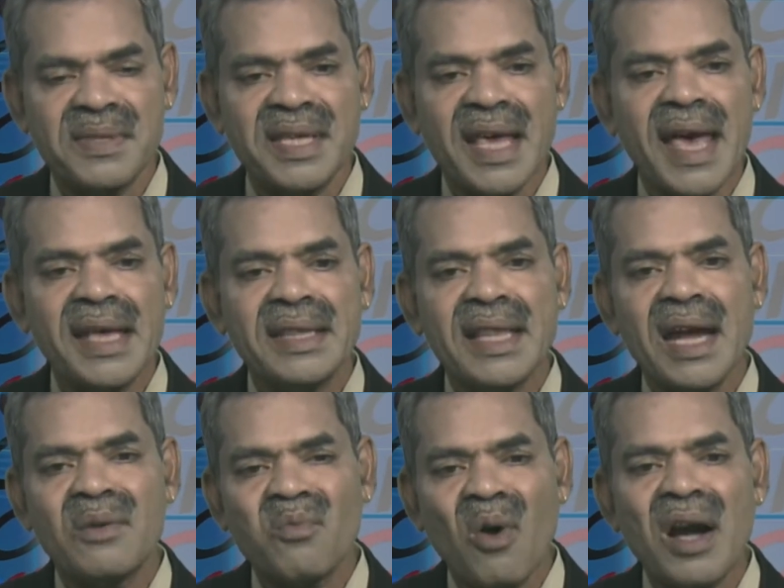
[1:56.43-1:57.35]
saying
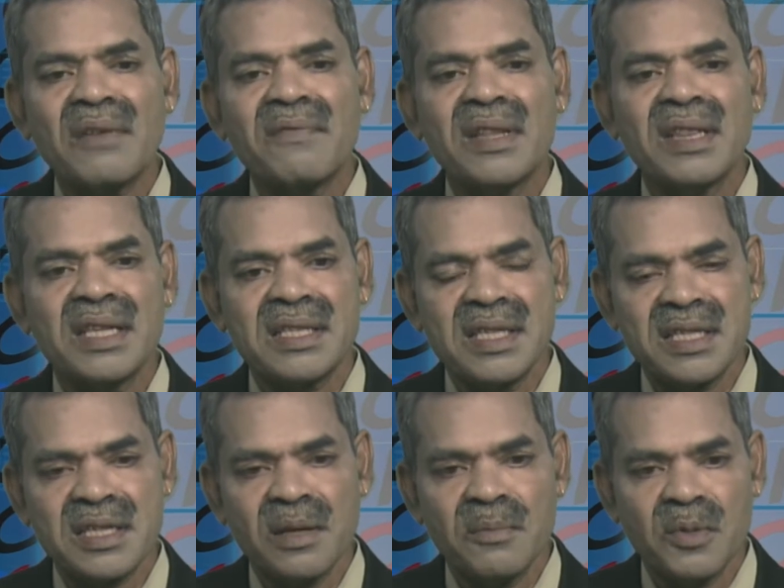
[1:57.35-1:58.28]
that what will the
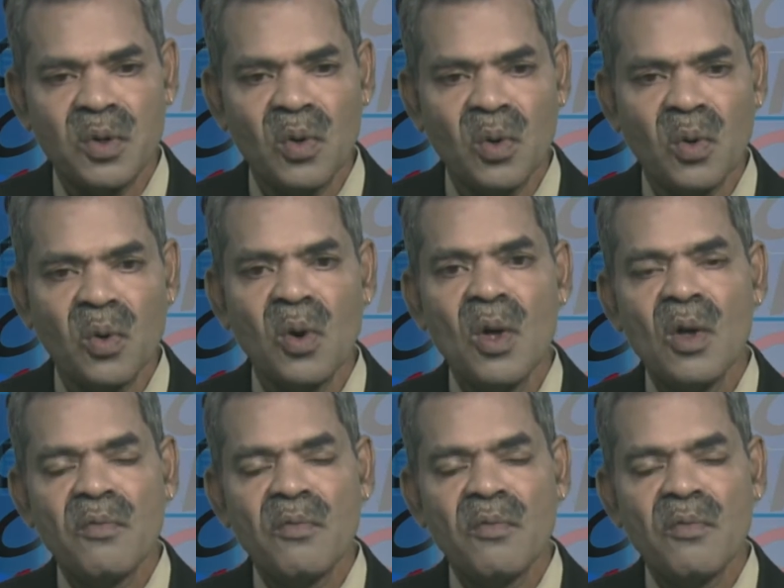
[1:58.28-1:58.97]
system do,